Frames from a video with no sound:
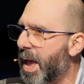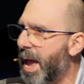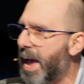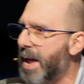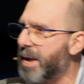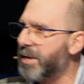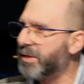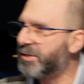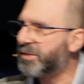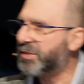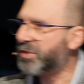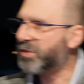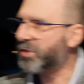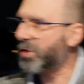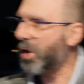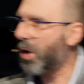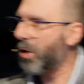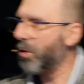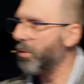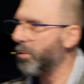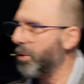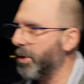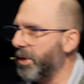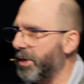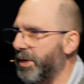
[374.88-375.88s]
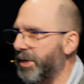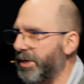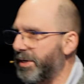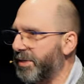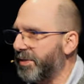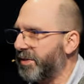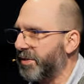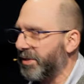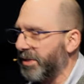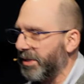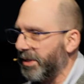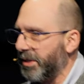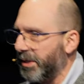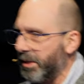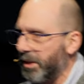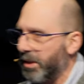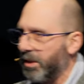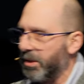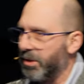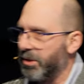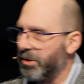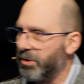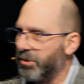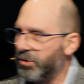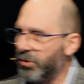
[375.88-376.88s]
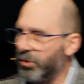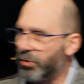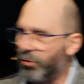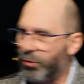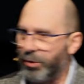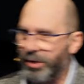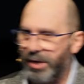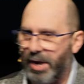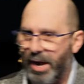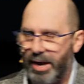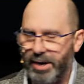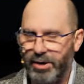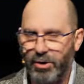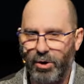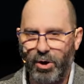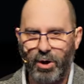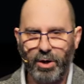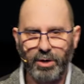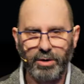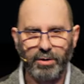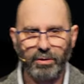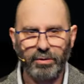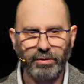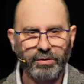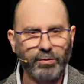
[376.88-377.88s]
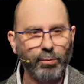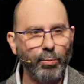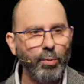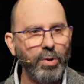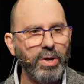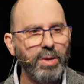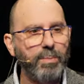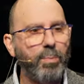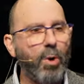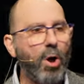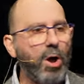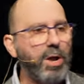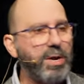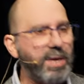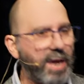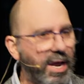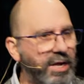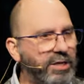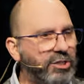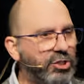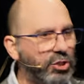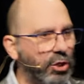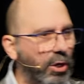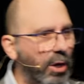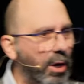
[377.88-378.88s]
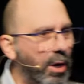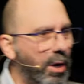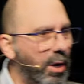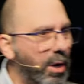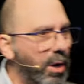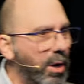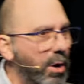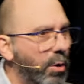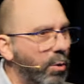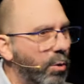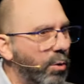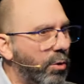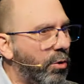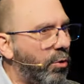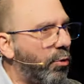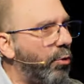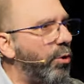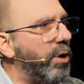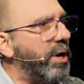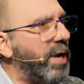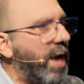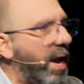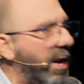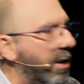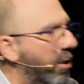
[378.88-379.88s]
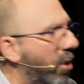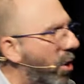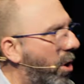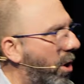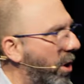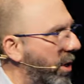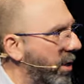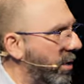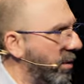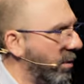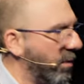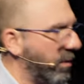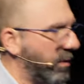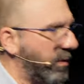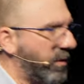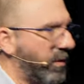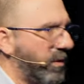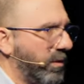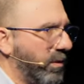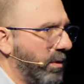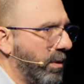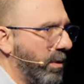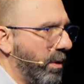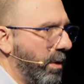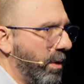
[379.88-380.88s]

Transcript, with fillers: And it's so easy to create idols. We by nature create idols.